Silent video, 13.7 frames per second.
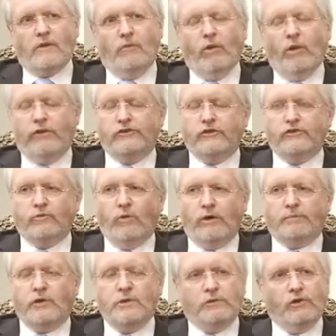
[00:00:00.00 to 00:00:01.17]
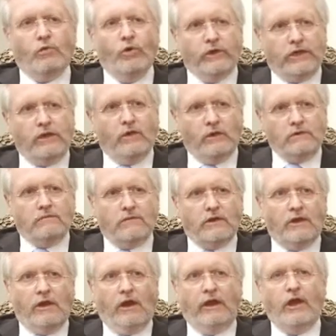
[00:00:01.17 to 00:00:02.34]
Well, this is what people are working on,
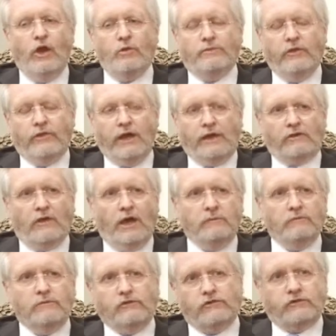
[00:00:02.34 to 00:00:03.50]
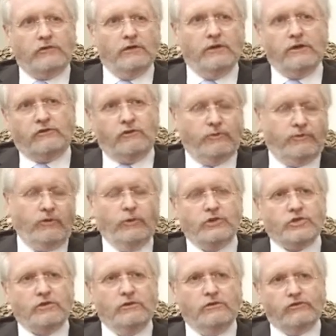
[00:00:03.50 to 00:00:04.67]
and I hope that that comes to
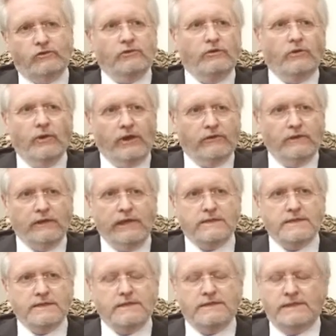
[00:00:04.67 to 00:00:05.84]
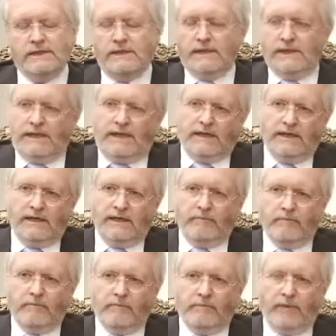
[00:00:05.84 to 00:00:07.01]
fruition sooner rather than later.
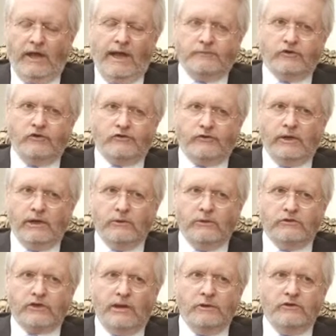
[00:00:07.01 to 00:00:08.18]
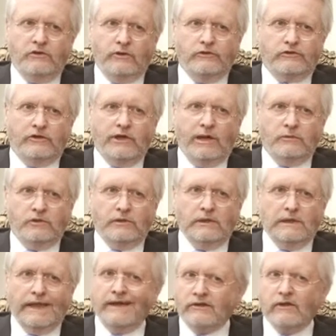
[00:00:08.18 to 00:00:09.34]
Perhaps Australia has come into this game a little
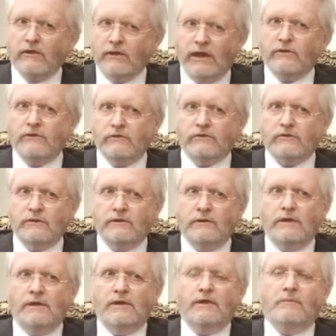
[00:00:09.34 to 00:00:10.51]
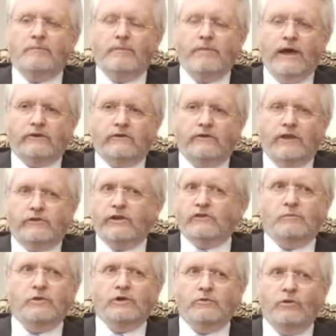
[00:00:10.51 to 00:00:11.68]
later than others, but that
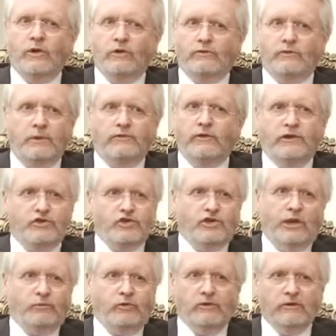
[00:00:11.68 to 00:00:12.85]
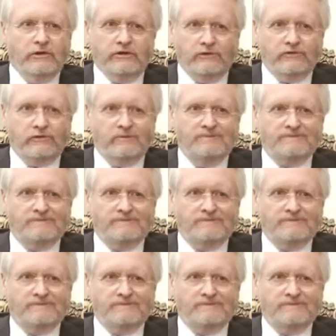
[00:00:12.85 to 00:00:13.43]
doesn't mean we won't be finishing up with the leaders.